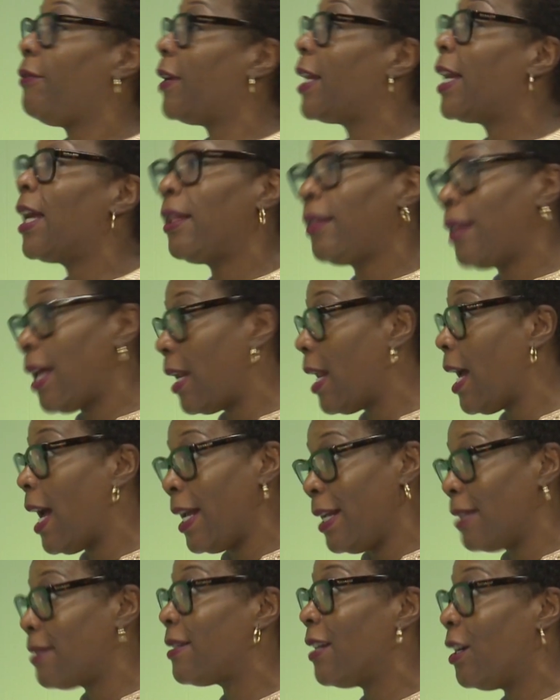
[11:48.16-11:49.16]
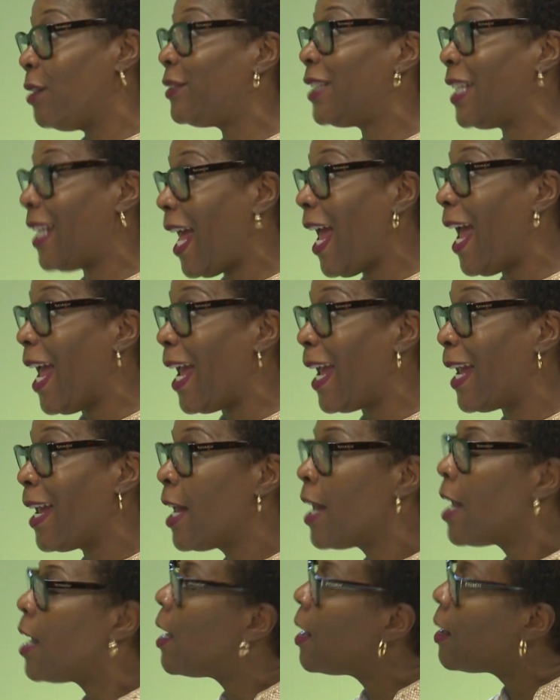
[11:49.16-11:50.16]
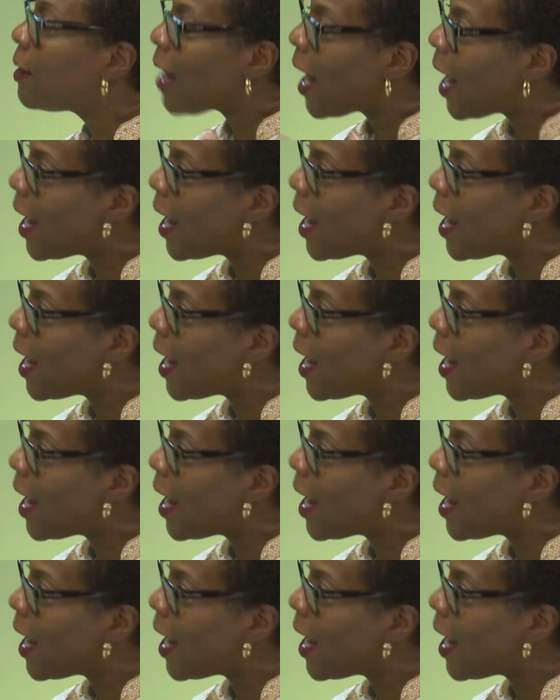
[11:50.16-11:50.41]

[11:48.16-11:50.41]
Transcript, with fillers: forget that highest self today, the